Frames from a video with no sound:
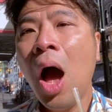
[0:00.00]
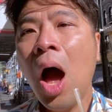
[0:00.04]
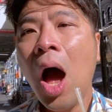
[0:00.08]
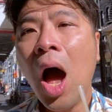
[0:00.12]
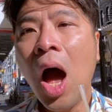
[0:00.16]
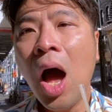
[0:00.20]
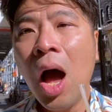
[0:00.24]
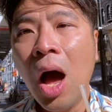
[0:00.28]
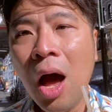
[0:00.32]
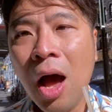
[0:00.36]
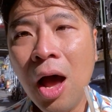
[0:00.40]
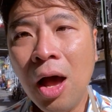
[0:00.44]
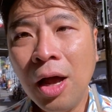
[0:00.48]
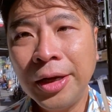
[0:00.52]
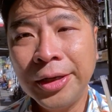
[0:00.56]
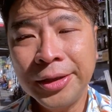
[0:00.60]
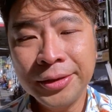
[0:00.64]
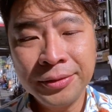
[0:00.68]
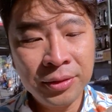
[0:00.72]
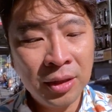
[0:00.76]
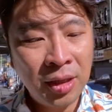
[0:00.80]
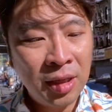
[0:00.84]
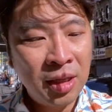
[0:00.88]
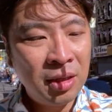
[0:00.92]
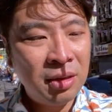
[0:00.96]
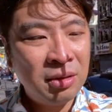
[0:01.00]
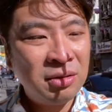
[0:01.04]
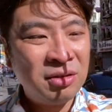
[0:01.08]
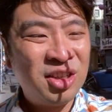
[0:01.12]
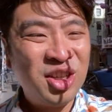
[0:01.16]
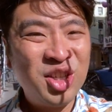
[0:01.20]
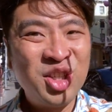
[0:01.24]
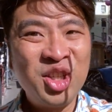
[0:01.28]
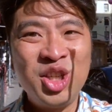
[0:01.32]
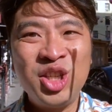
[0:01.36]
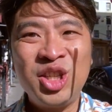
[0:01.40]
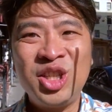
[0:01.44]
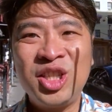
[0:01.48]
Ah,
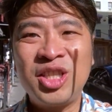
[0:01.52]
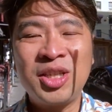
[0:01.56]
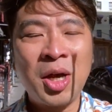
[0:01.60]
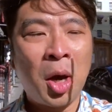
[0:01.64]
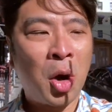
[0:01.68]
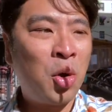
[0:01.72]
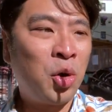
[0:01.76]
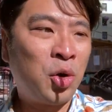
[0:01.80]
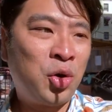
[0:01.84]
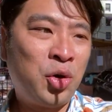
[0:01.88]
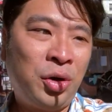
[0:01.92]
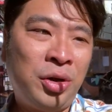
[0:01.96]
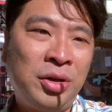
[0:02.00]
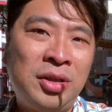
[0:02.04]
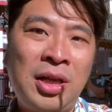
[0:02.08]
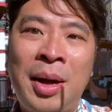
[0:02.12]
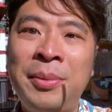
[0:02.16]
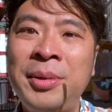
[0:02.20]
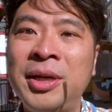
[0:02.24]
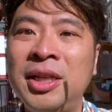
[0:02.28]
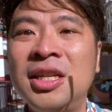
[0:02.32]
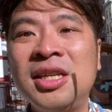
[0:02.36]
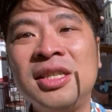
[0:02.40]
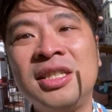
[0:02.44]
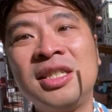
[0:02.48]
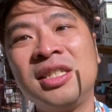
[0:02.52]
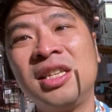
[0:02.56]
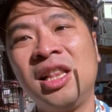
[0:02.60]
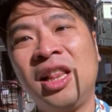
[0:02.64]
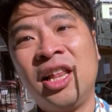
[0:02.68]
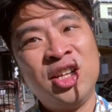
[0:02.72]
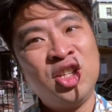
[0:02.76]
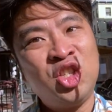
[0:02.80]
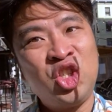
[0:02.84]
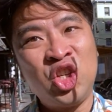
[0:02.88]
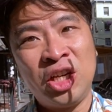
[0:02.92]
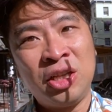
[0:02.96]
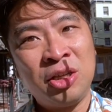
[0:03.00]
this is so good. I mean, this is
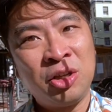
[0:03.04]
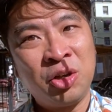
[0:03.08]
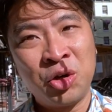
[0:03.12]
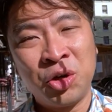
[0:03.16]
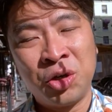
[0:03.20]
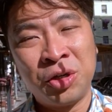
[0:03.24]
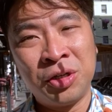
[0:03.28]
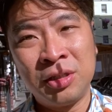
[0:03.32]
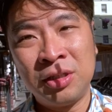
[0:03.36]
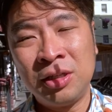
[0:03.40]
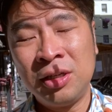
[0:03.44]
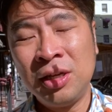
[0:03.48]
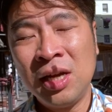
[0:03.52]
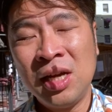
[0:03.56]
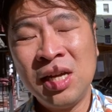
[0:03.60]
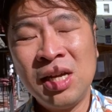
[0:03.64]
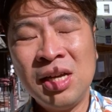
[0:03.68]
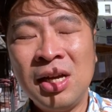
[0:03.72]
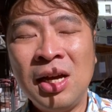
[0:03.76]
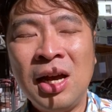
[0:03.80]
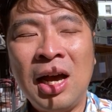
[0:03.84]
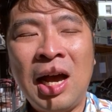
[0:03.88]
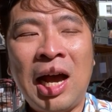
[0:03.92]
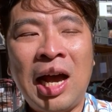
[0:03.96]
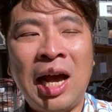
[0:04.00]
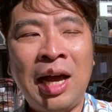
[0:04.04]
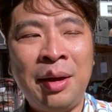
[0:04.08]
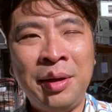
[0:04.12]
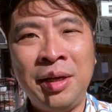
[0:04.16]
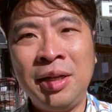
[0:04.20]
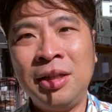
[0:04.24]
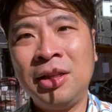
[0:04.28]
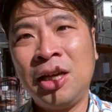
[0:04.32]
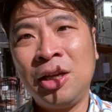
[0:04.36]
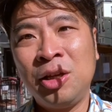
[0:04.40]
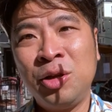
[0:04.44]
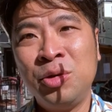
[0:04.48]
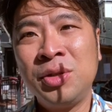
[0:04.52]
legit good. I
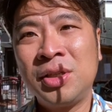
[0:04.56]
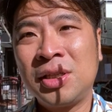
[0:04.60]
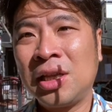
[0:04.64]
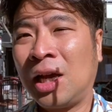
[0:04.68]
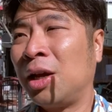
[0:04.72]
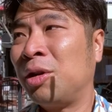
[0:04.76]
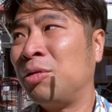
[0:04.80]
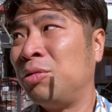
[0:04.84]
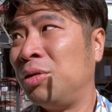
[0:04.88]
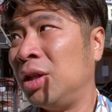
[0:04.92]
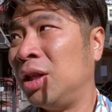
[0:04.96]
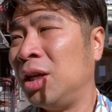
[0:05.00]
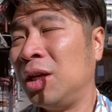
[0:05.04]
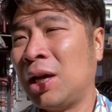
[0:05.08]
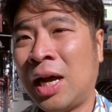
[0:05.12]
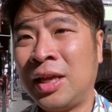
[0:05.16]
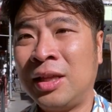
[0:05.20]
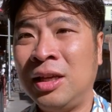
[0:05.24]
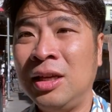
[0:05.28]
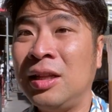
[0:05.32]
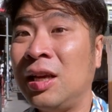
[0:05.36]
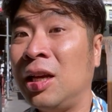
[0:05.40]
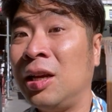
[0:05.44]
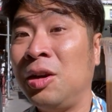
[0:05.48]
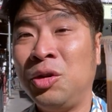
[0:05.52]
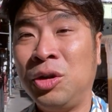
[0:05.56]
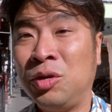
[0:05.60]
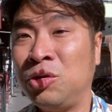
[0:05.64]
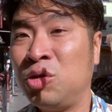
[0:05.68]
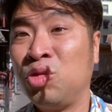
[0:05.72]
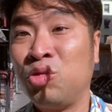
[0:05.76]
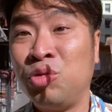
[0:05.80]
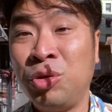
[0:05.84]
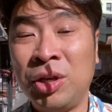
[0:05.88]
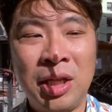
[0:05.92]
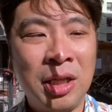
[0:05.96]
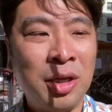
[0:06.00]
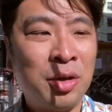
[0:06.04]
mean, they use like really, I think they use
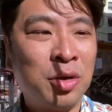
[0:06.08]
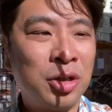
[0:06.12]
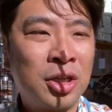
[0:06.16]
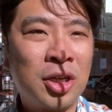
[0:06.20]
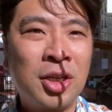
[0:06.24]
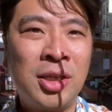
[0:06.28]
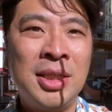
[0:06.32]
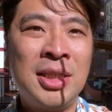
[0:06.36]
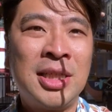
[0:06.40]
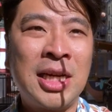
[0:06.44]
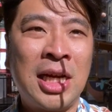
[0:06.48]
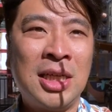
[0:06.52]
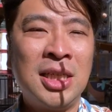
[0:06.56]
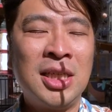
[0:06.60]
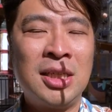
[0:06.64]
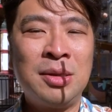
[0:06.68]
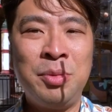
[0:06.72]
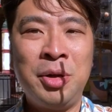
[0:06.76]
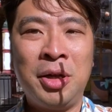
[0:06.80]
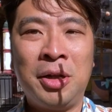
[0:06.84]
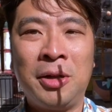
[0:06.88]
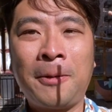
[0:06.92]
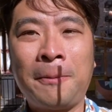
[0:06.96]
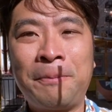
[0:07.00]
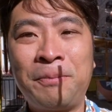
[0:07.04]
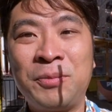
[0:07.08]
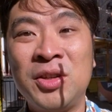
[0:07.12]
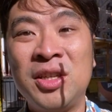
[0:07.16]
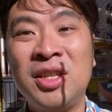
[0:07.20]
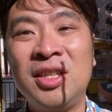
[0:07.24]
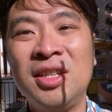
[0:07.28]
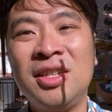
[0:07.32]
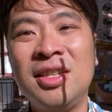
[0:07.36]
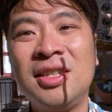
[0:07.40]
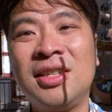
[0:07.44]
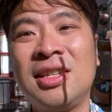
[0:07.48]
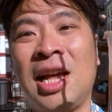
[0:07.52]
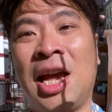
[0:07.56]
really good condensed milk. This
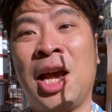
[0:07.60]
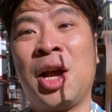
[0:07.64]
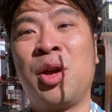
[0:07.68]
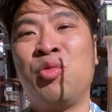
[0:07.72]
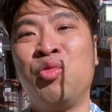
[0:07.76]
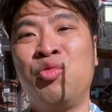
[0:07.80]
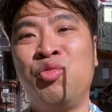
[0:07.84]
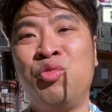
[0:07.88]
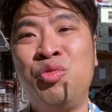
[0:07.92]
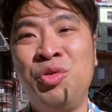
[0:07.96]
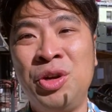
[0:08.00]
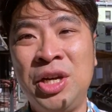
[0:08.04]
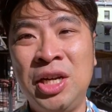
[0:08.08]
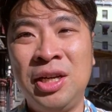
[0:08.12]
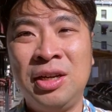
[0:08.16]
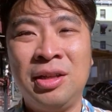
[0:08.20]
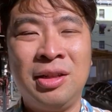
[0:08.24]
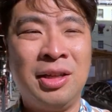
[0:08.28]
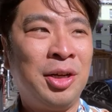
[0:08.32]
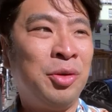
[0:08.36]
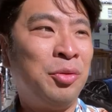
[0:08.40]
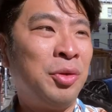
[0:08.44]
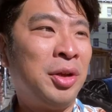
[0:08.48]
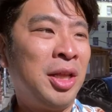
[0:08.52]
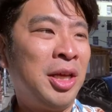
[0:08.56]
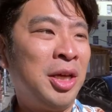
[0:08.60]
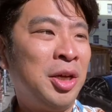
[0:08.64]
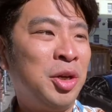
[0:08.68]
is like really, really